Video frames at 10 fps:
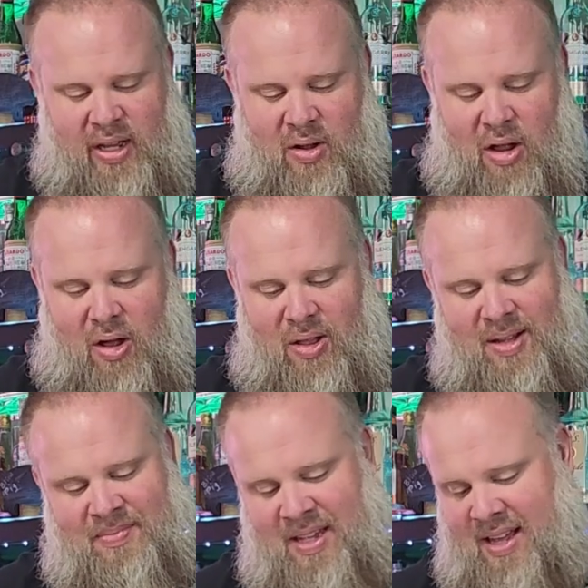regular Coca
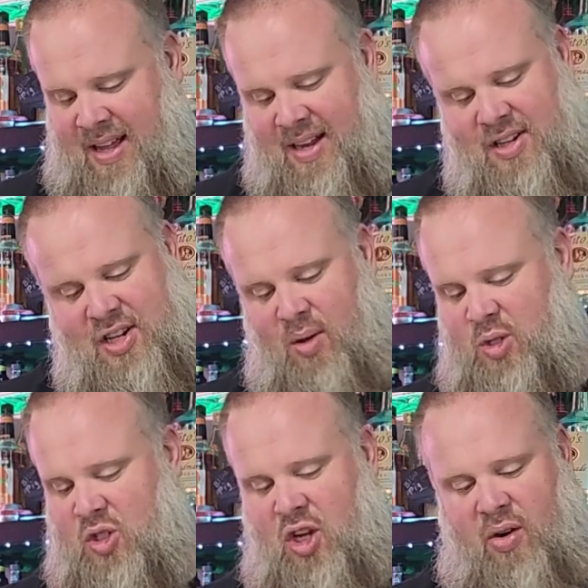Cola.
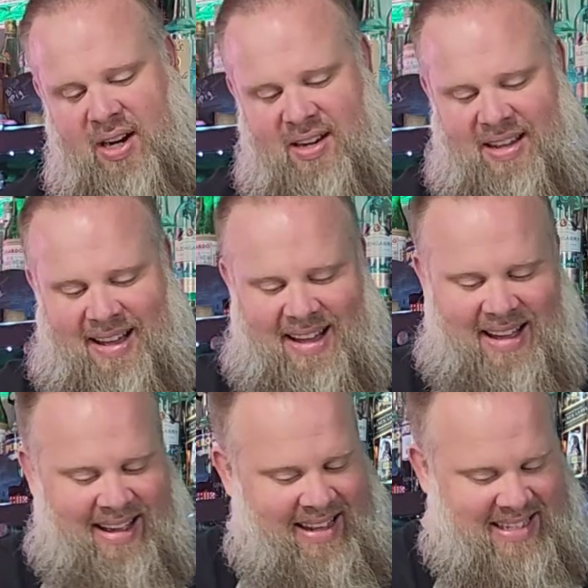Don't stir it.
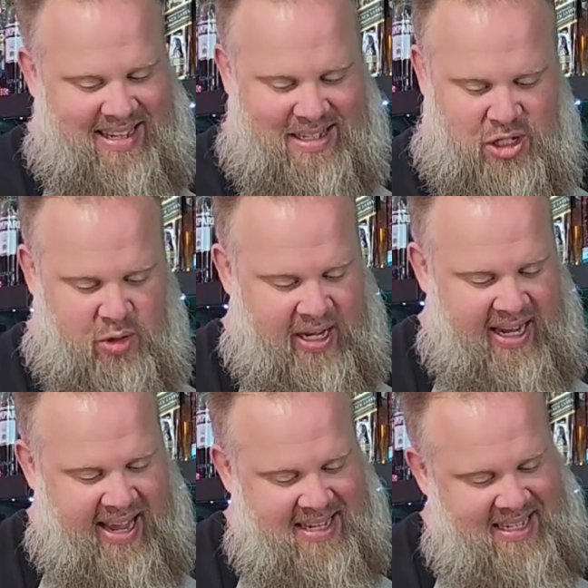It says drink
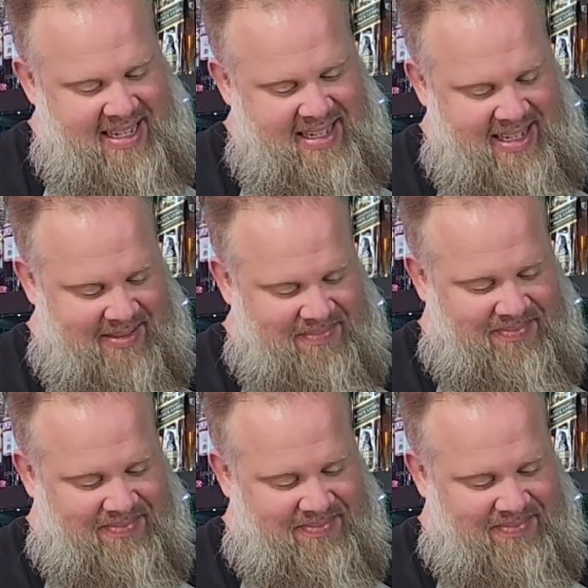it as is.